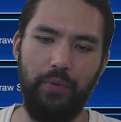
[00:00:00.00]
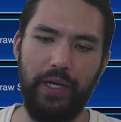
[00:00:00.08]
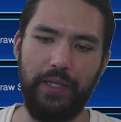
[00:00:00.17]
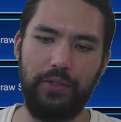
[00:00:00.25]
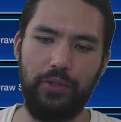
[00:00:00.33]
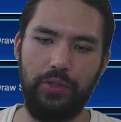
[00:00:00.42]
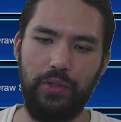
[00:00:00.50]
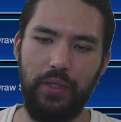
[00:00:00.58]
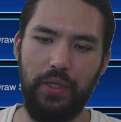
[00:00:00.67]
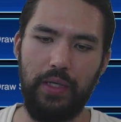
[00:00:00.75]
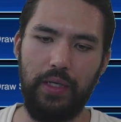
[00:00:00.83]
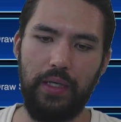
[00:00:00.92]
Witch
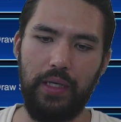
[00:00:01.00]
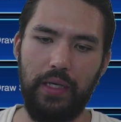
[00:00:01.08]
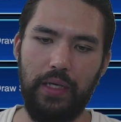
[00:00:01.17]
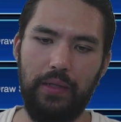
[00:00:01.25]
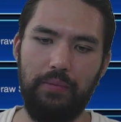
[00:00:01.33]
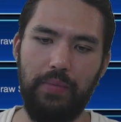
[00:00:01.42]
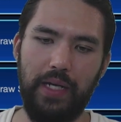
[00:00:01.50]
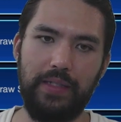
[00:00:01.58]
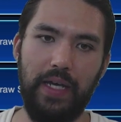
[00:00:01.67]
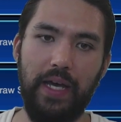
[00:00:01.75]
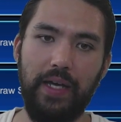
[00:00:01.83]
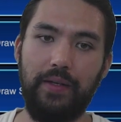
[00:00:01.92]
in my
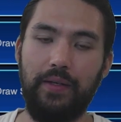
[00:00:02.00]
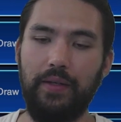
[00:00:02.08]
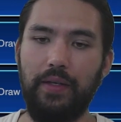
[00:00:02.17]
deck,